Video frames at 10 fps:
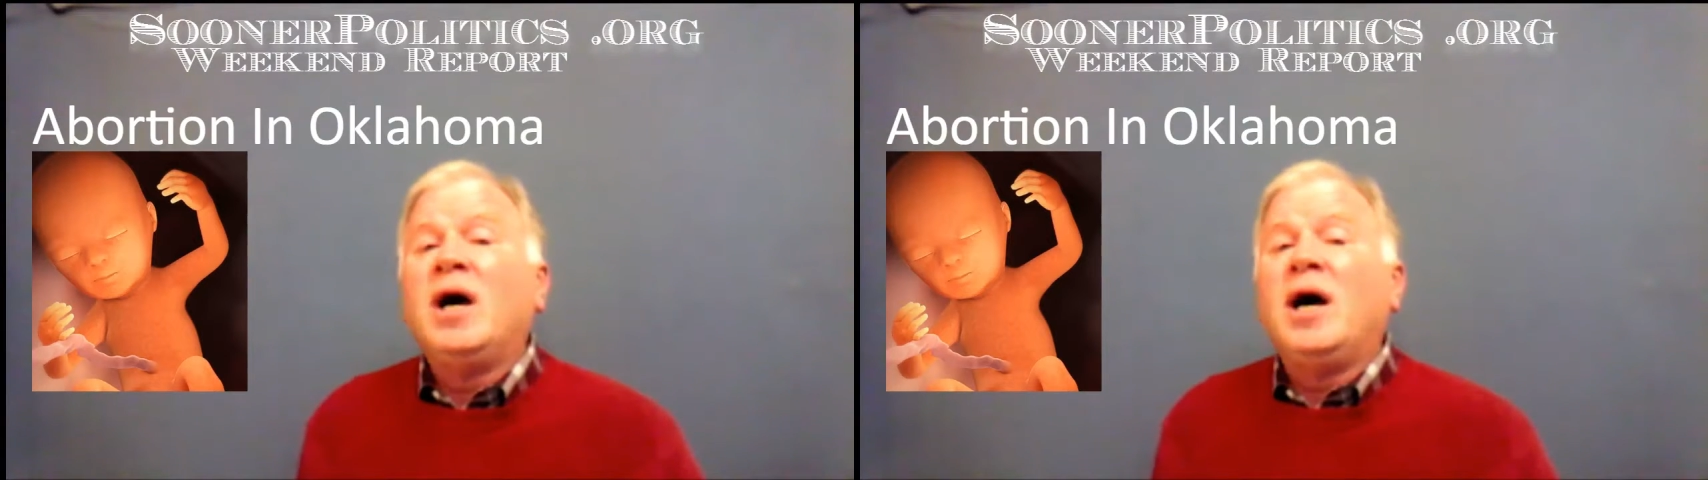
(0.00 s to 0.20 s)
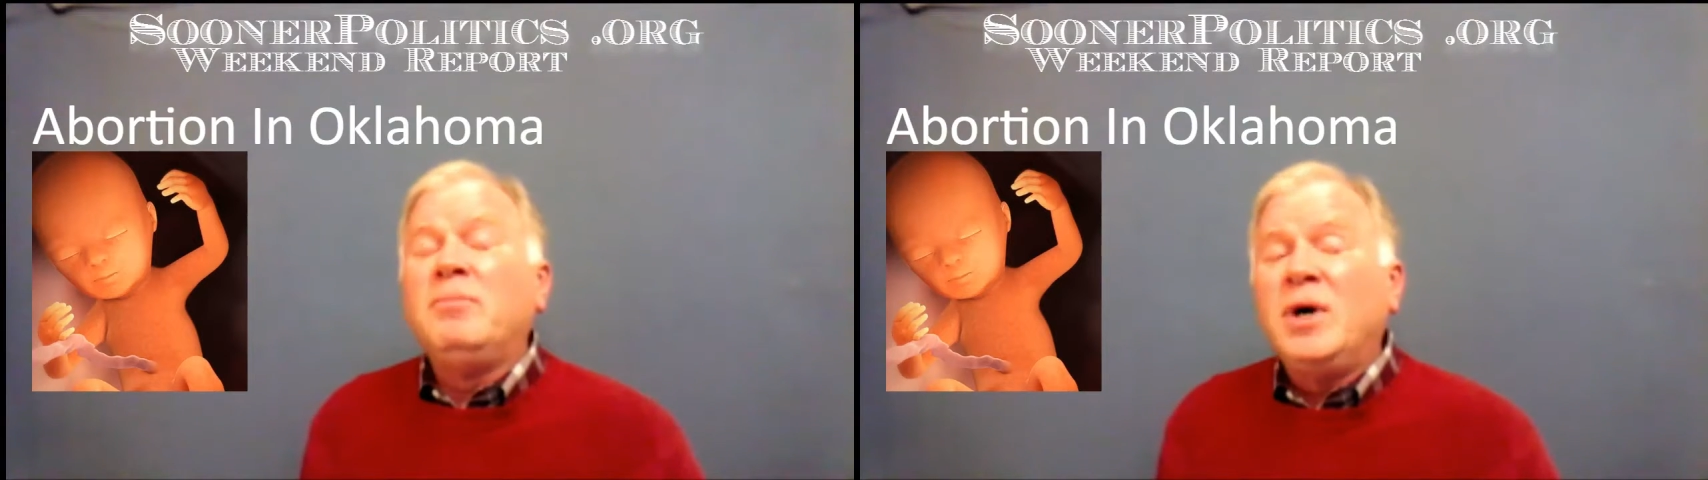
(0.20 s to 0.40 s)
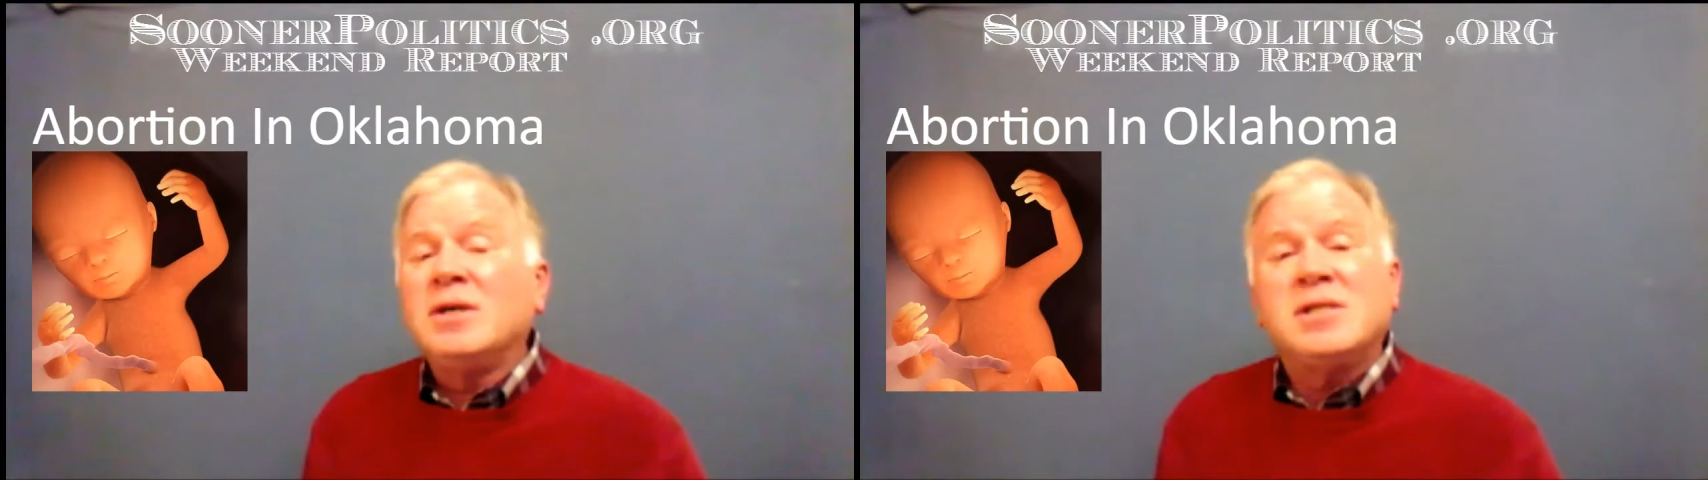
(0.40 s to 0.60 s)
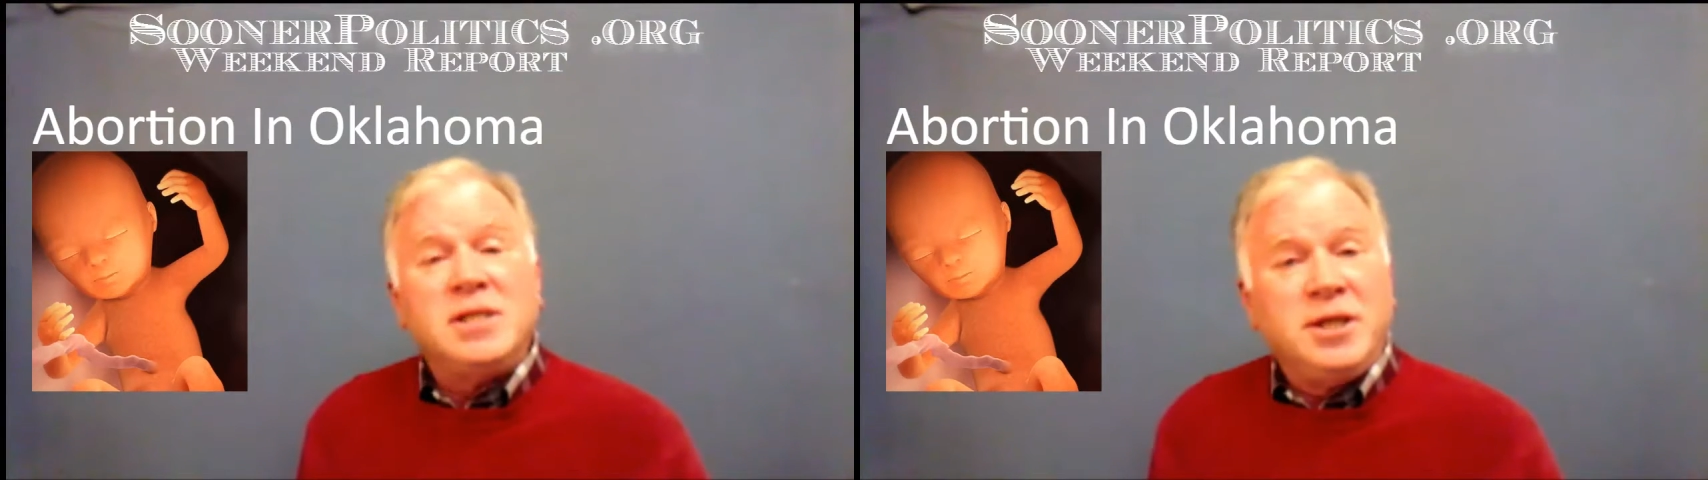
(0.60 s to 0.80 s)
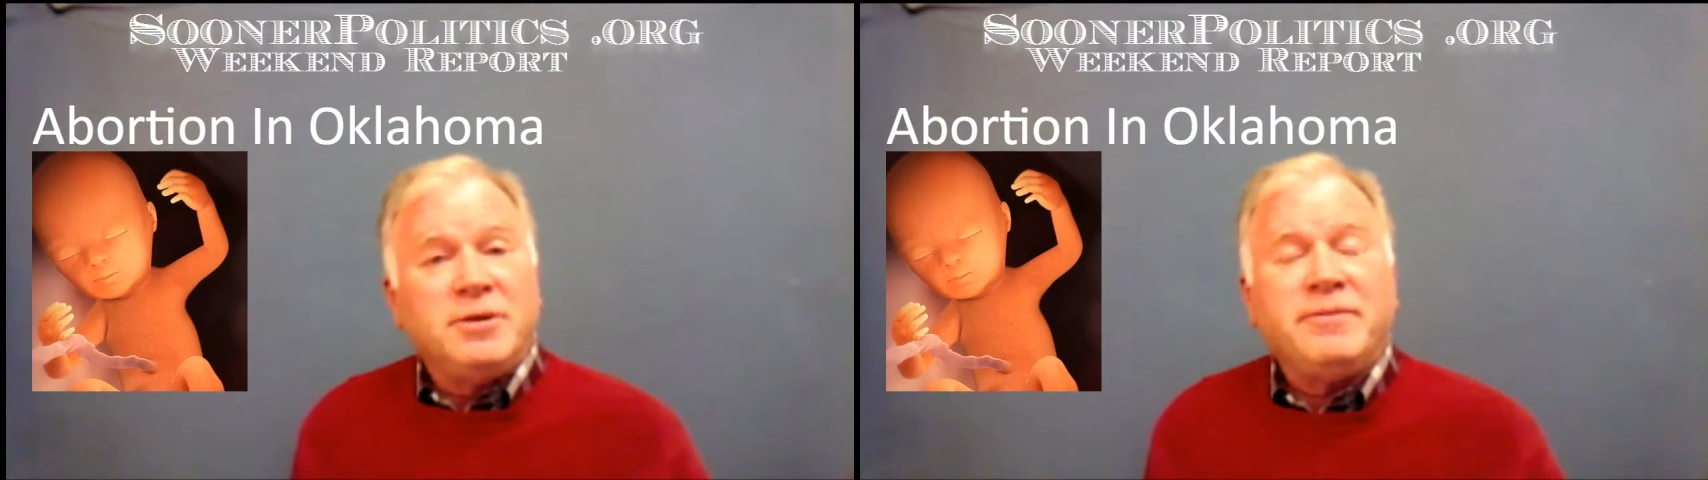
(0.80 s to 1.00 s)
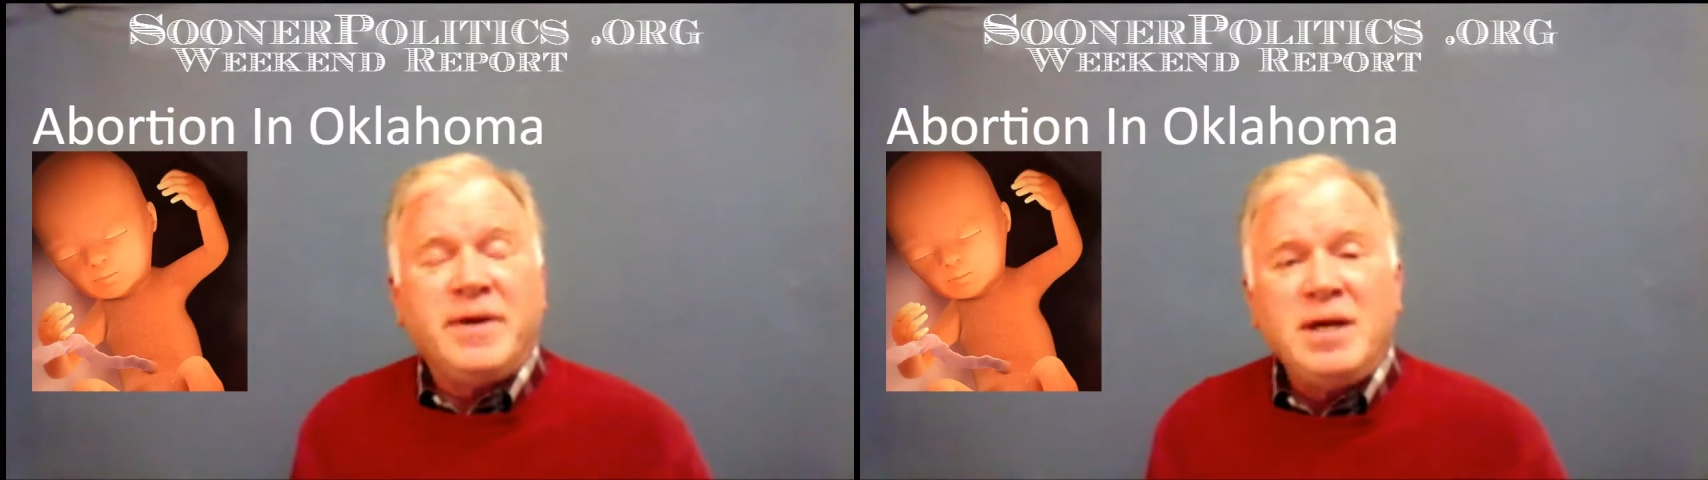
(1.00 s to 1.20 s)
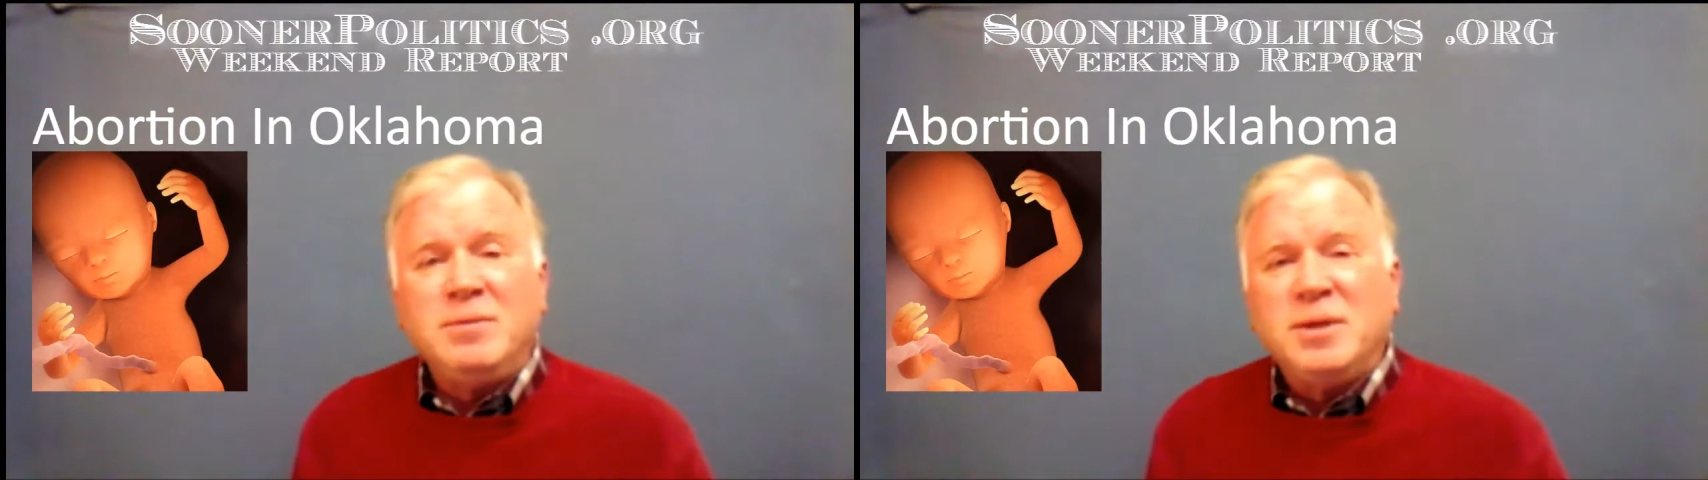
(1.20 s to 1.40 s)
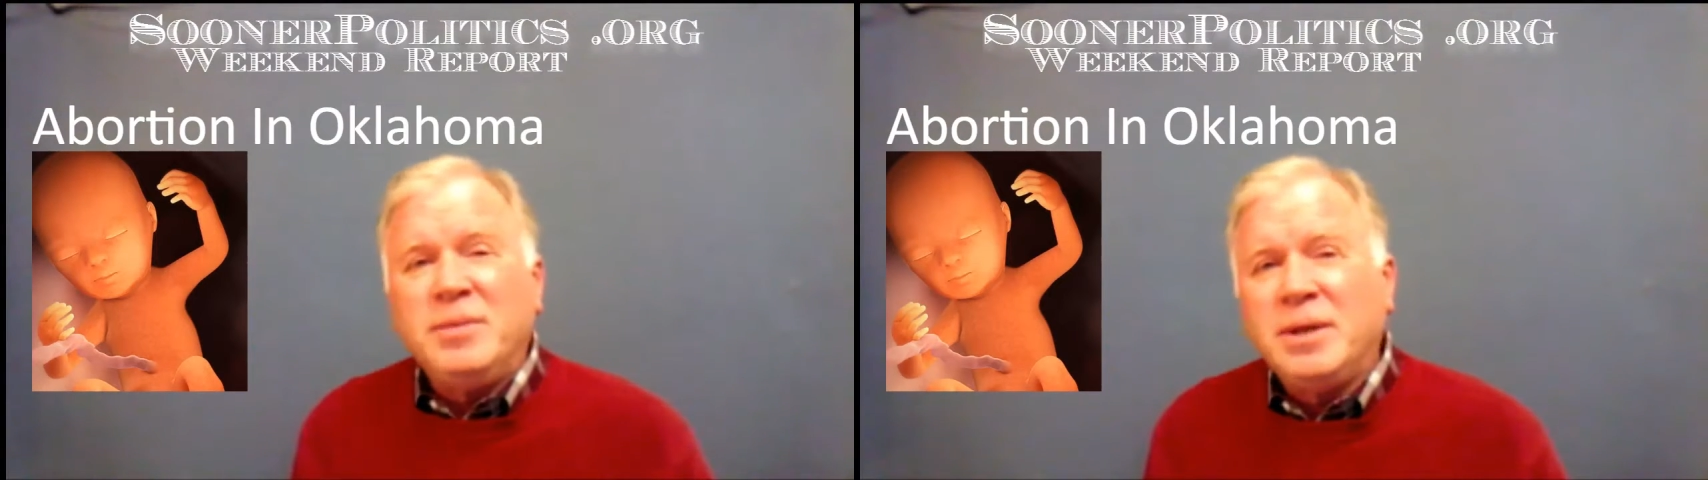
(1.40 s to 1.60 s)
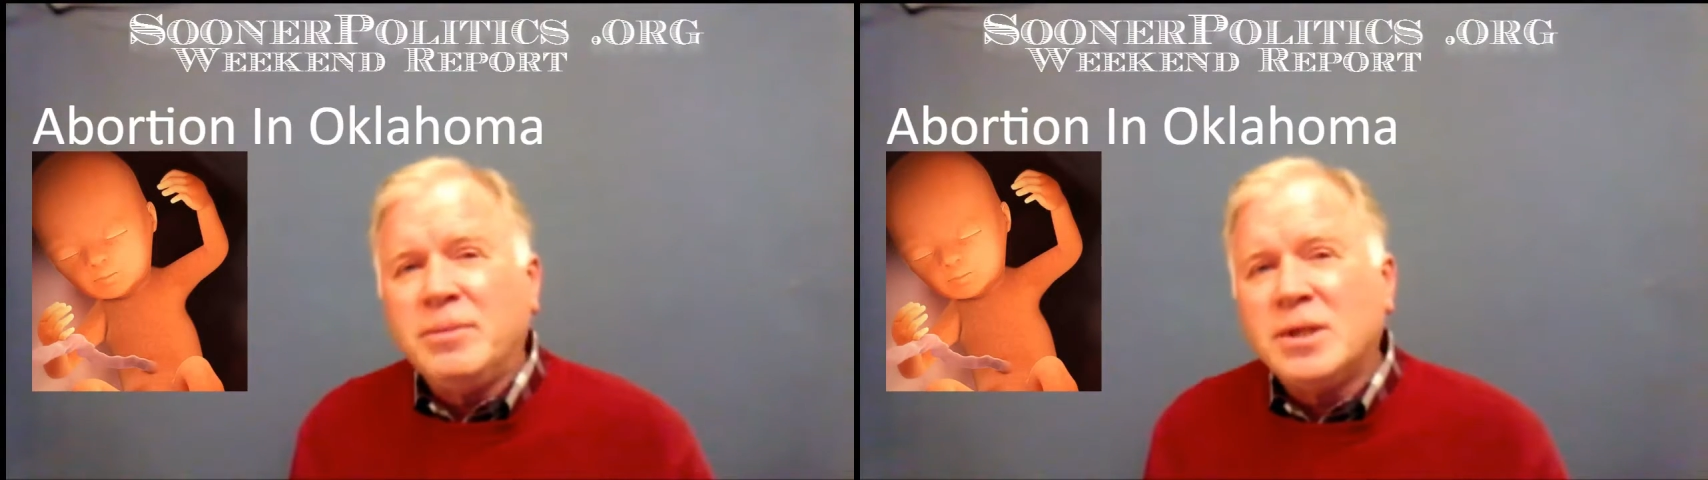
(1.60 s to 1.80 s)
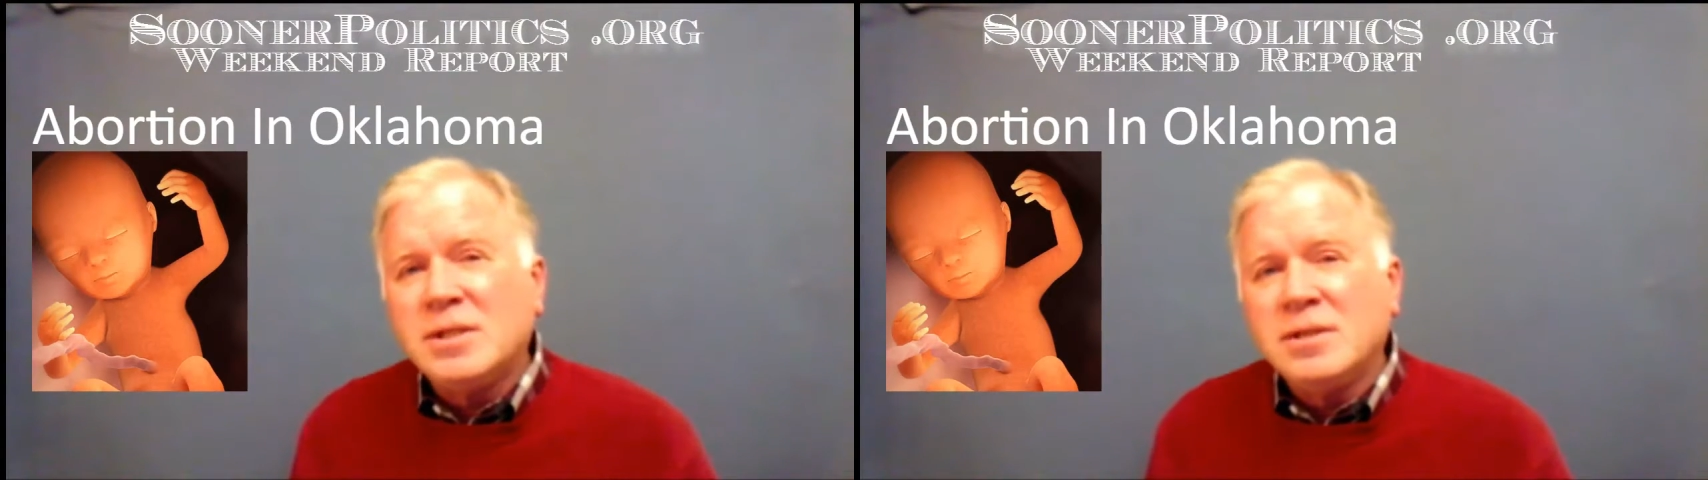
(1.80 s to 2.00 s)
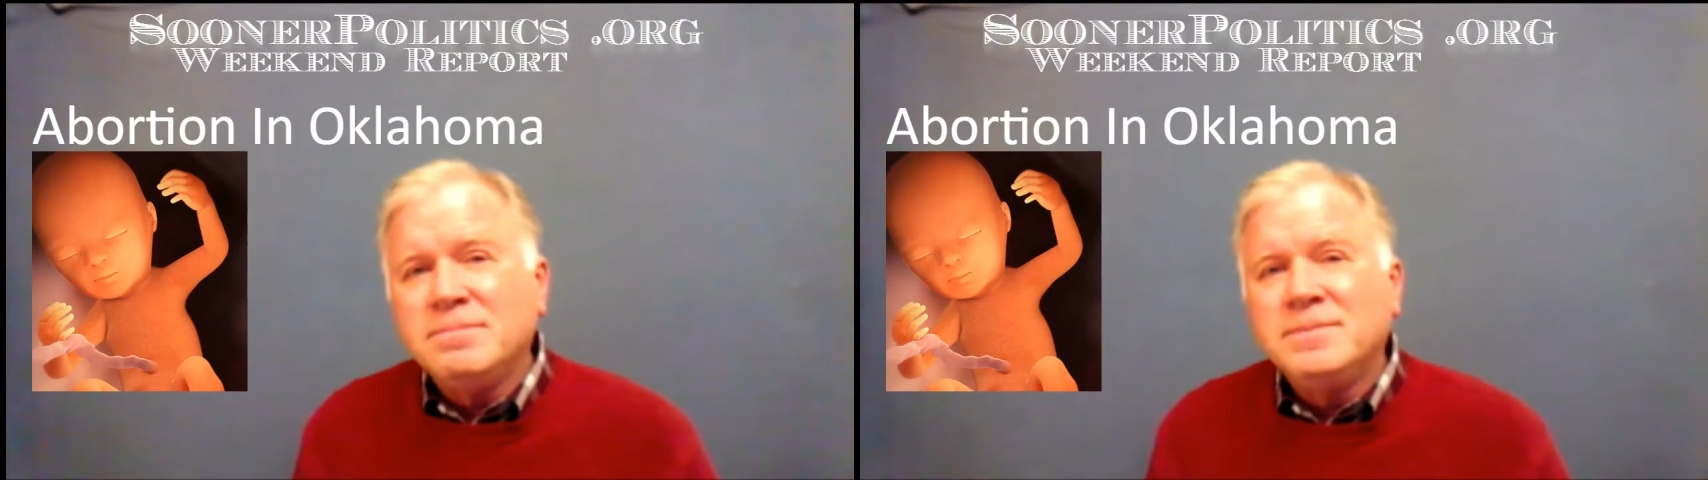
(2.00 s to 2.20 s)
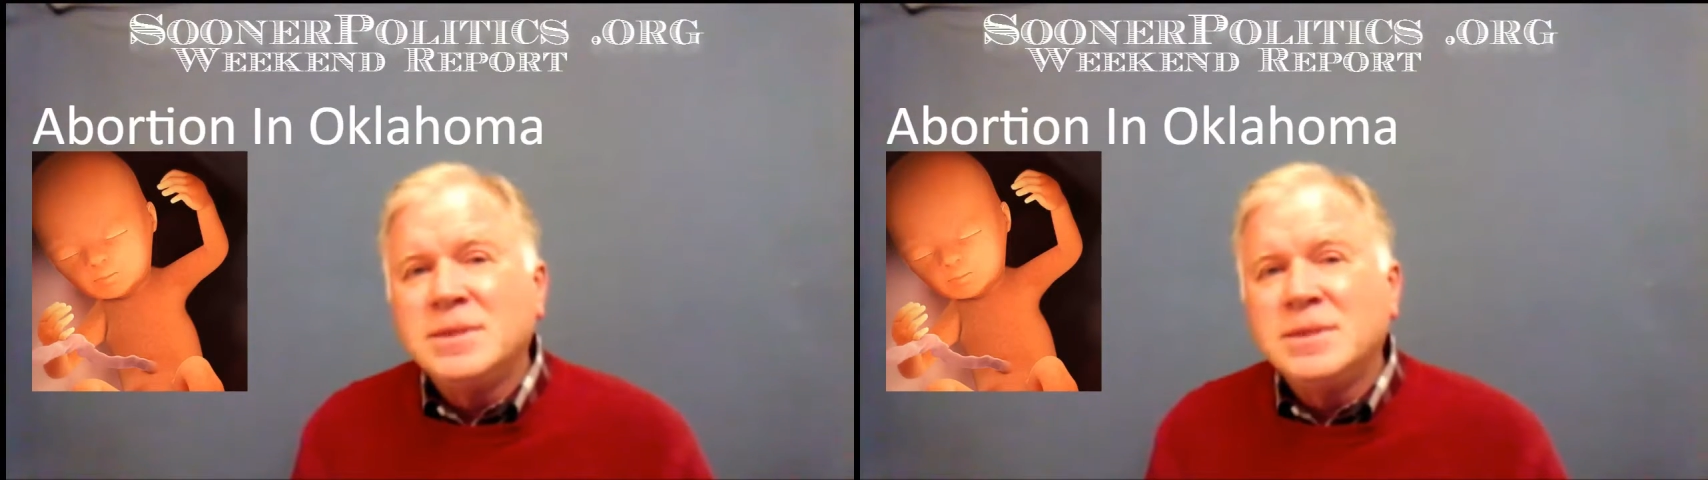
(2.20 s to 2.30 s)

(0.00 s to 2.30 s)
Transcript: amongst near family members.